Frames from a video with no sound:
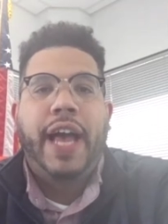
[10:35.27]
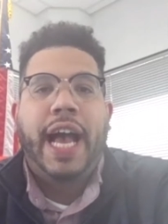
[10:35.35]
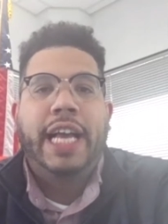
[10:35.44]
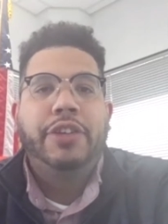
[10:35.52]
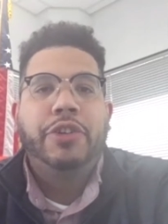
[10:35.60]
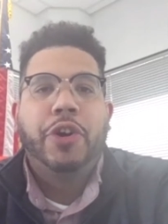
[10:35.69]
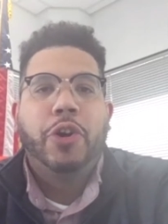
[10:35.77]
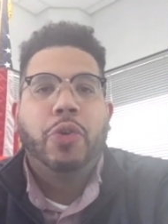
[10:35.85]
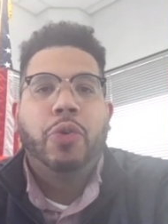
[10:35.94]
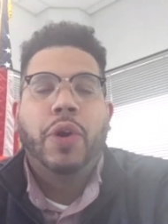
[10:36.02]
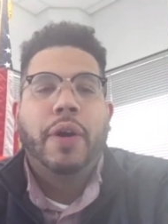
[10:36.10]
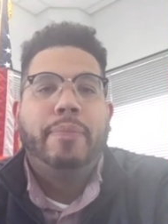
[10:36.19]
that you
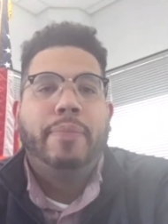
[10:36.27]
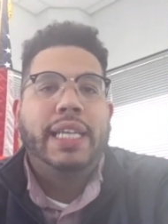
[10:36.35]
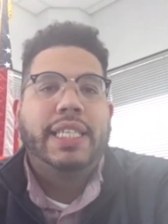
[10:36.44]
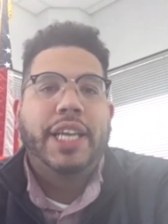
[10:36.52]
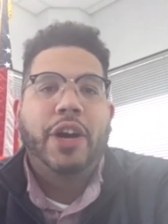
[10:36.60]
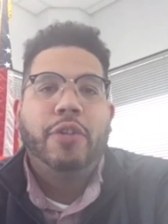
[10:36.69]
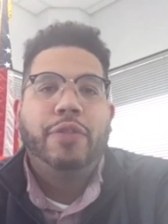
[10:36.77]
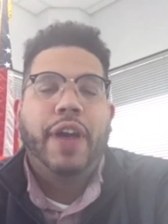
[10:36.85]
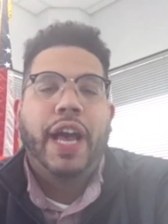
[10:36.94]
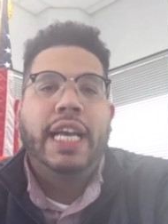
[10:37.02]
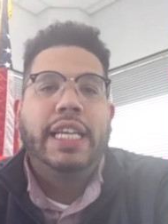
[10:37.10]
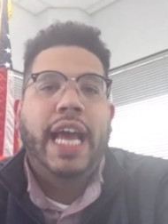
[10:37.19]
know myself
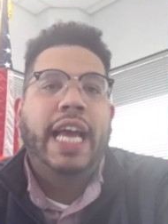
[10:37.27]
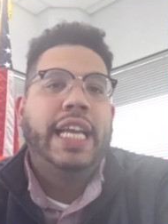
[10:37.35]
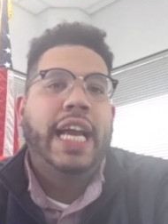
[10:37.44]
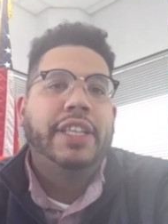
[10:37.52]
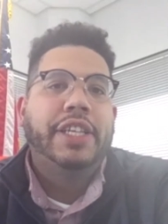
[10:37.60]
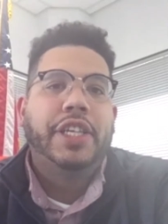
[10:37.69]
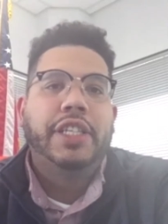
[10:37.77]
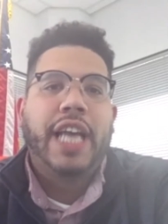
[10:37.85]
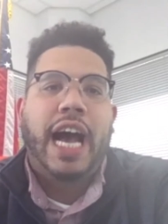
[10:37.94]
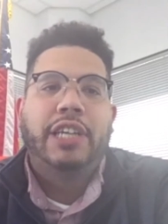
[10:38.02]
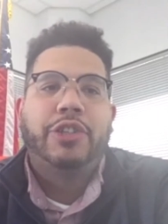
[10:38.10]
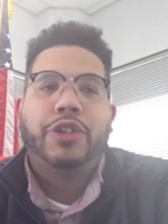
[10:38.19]
and and and the good
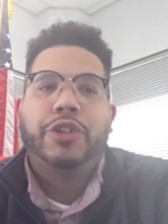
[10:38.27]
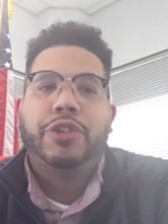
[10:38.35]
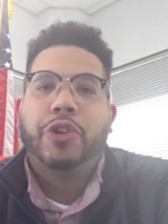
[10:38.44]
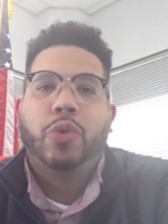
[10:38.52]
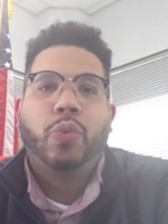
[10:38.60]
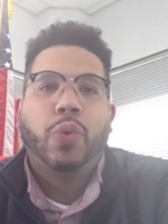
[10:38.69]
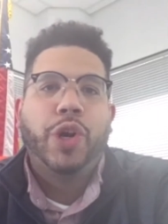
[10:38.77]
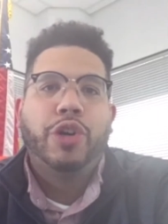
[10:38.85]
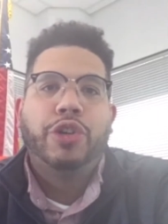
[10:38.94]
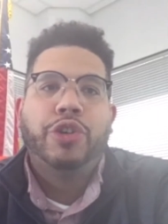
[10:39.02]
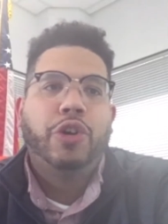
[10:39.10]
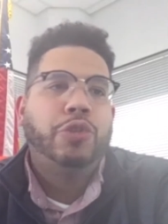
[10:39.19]
doctor, you know,
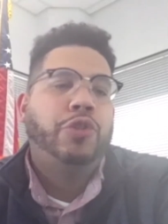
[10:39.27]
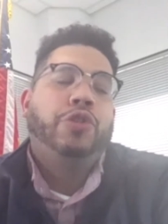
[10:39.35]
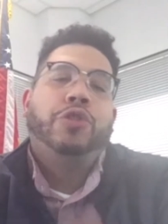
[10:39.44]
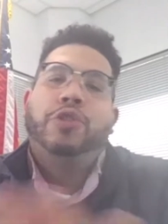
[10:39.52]
we're you know